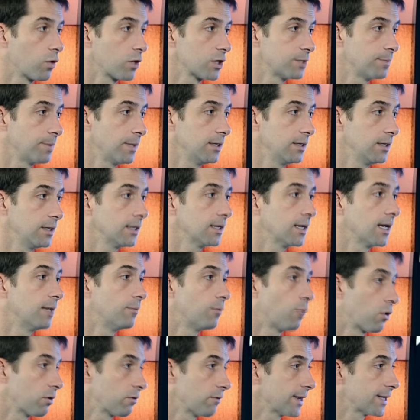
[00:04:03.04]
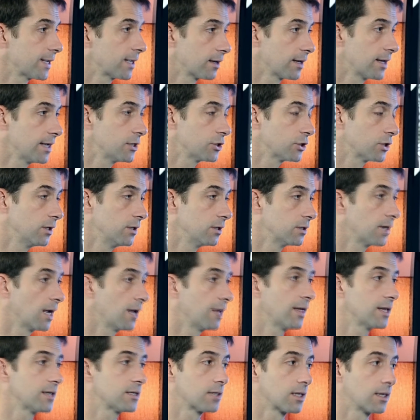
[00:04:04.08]
spending, and more regulations.
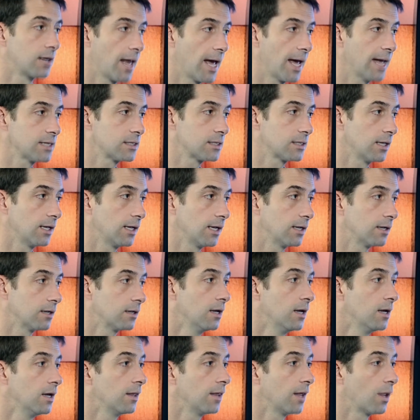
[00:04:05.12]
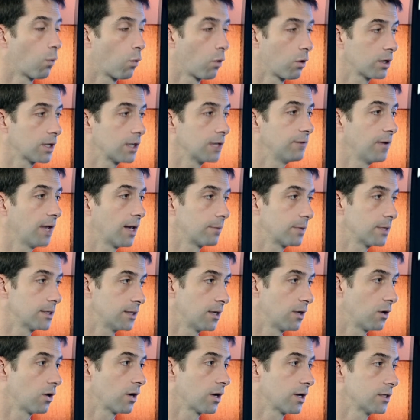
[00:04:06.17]
And that's the last thing that working families
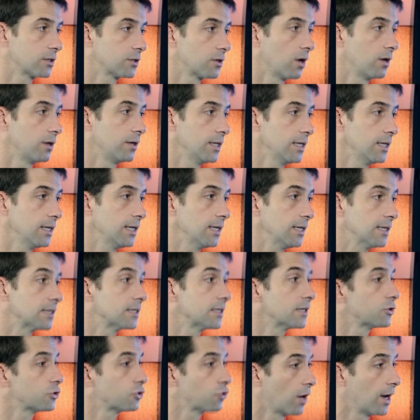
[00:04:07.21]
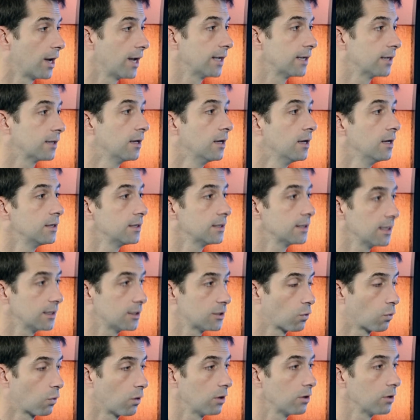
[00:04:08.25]
in Arkansas need as they're trying to get
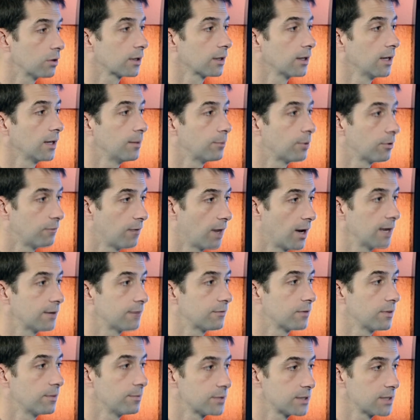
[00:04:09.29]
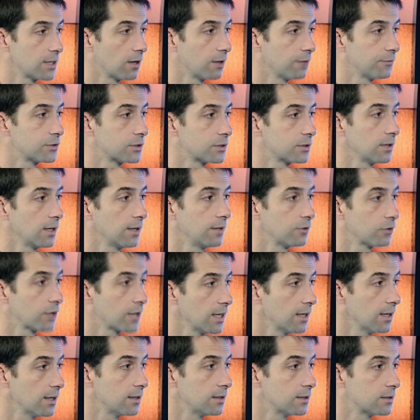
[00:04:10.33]
to work and provide for themselves and their
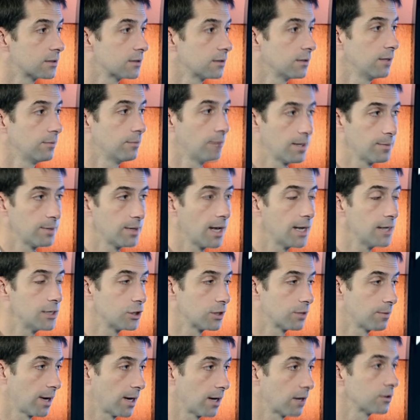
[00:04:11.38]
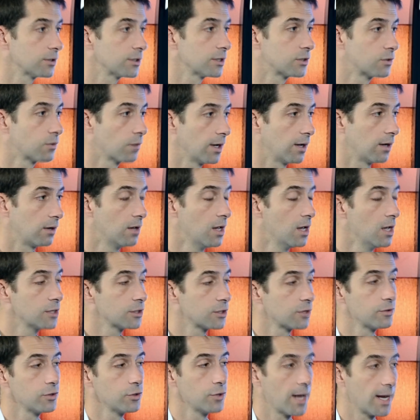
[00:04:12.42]
kids and maybe aging parents as well.
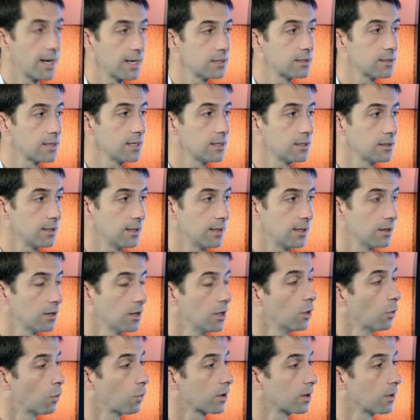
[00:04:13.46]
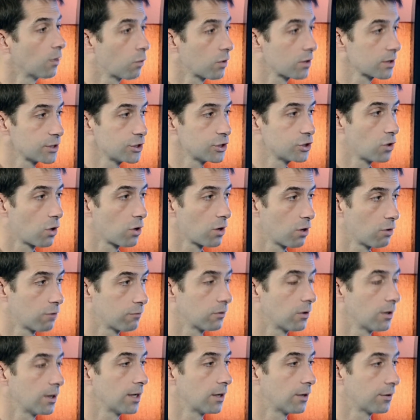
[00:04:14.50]
So in the United States Senate, we're going to work to start
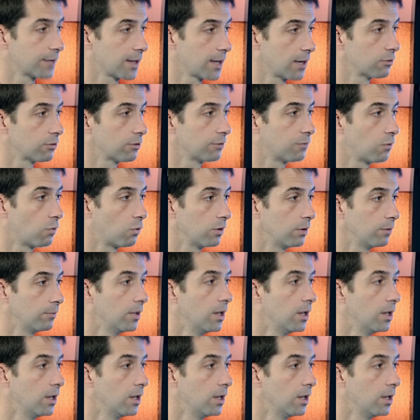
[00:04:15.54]
over on health care reform,